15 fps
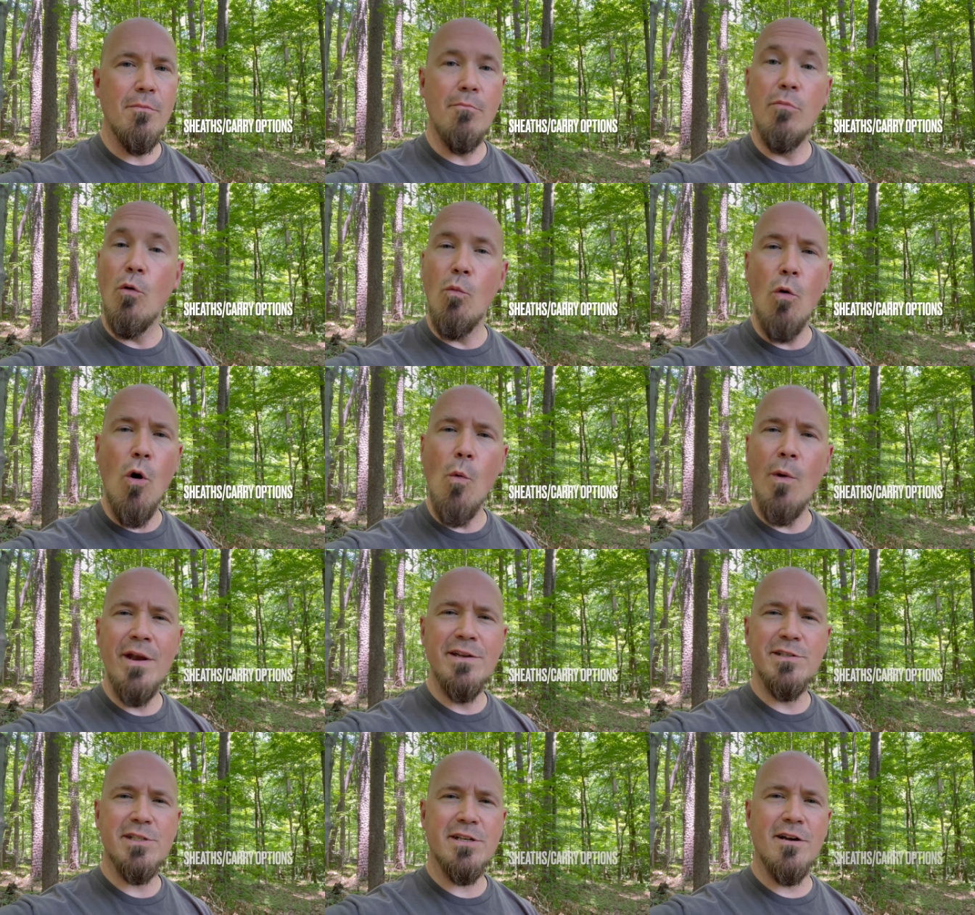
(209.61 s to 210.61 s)
but what we
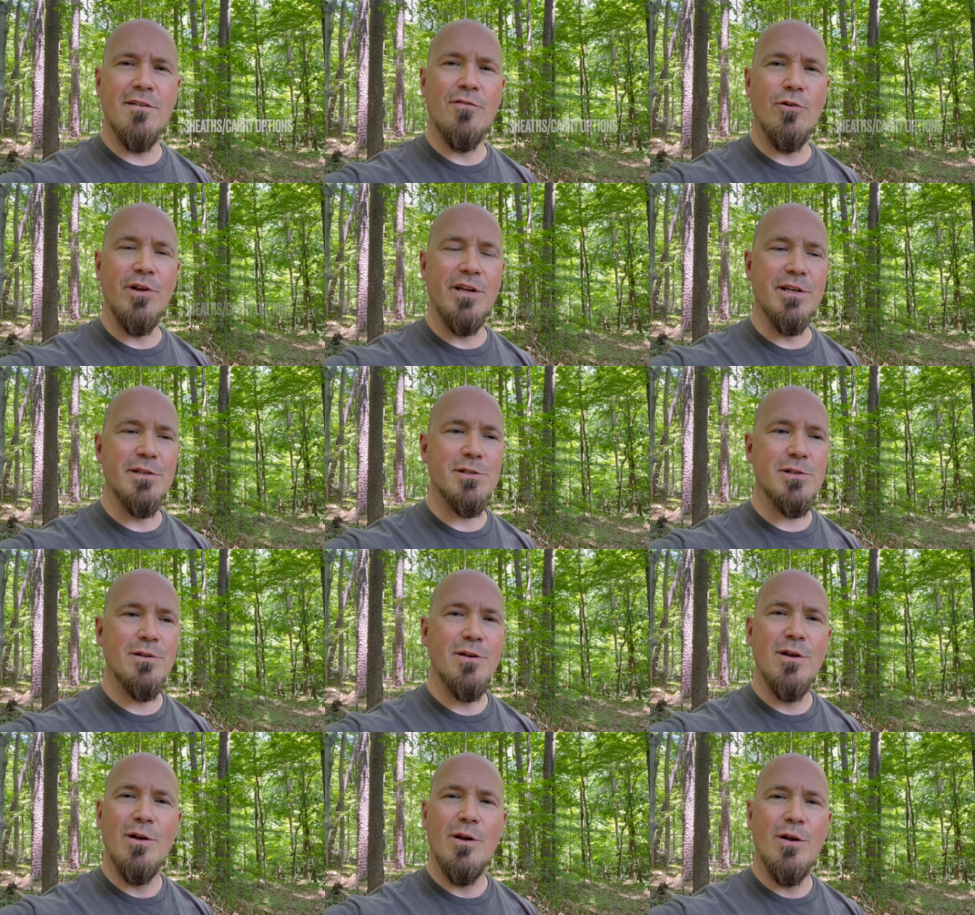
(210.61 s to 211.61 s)
discover
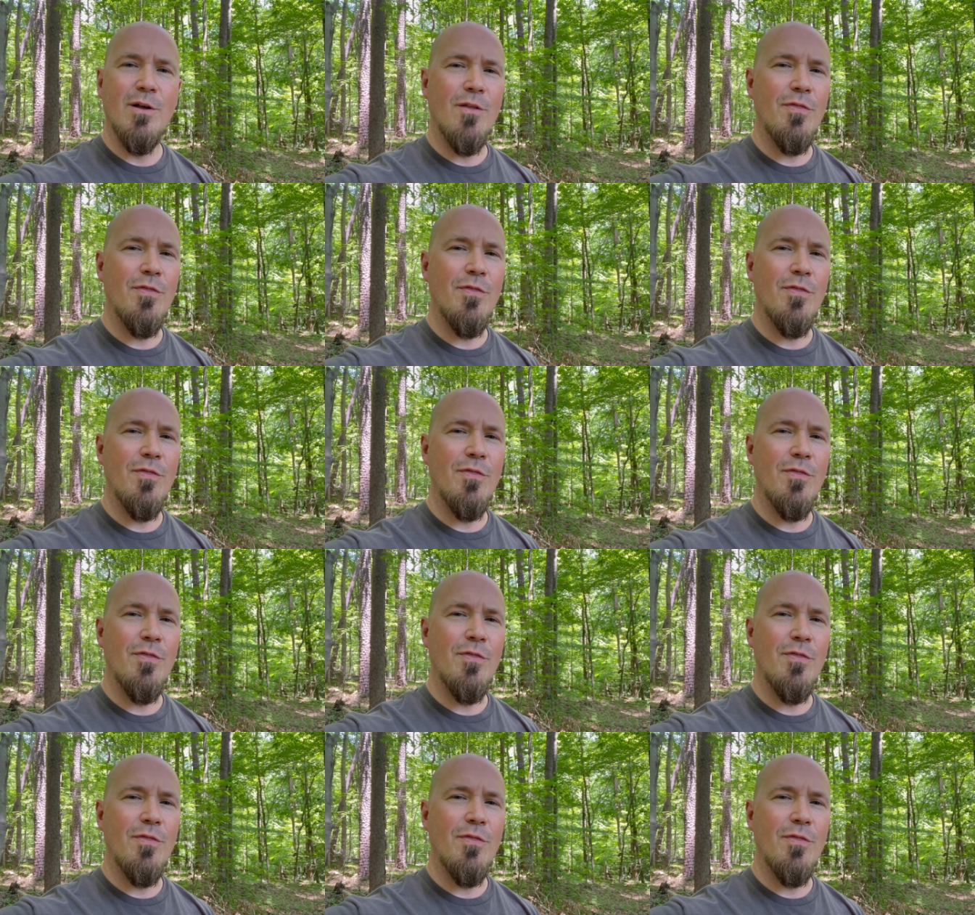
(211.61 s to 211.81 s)
is